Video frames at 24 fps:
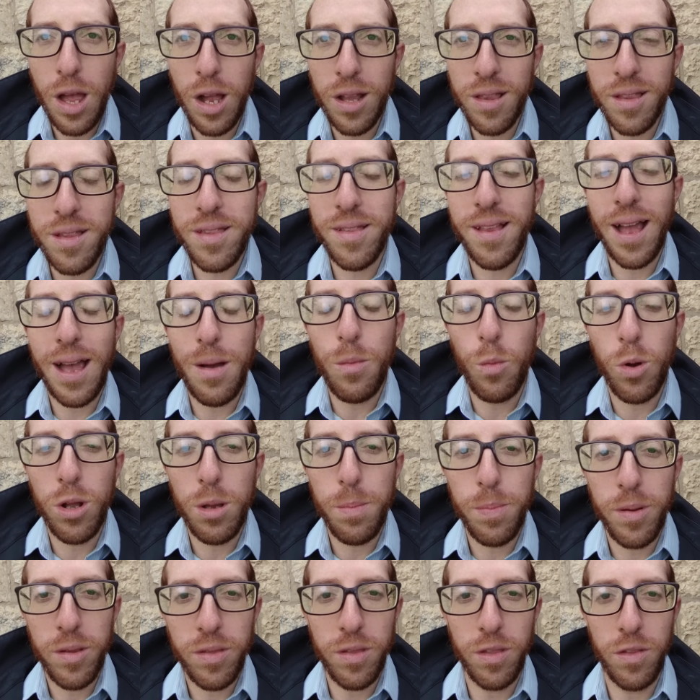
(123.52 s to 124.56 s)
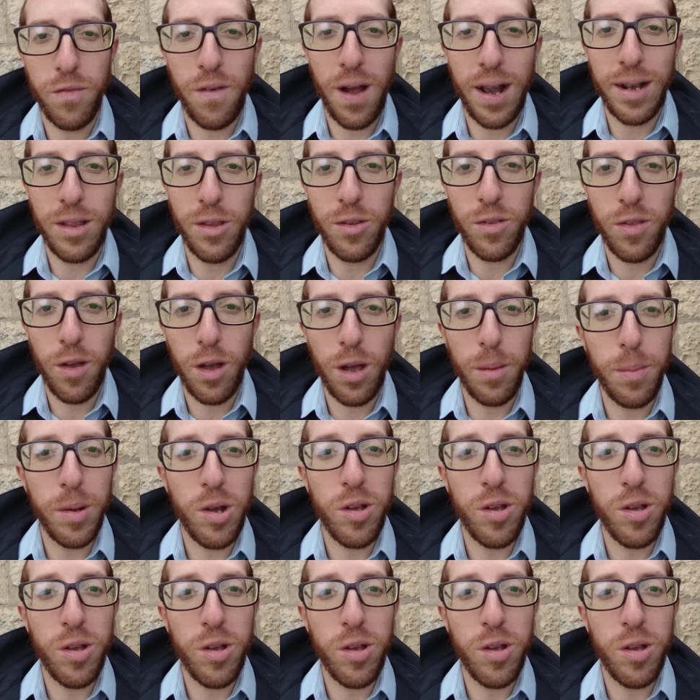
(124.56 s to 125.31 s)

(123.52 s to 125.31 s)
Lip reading: understand what a person's values are,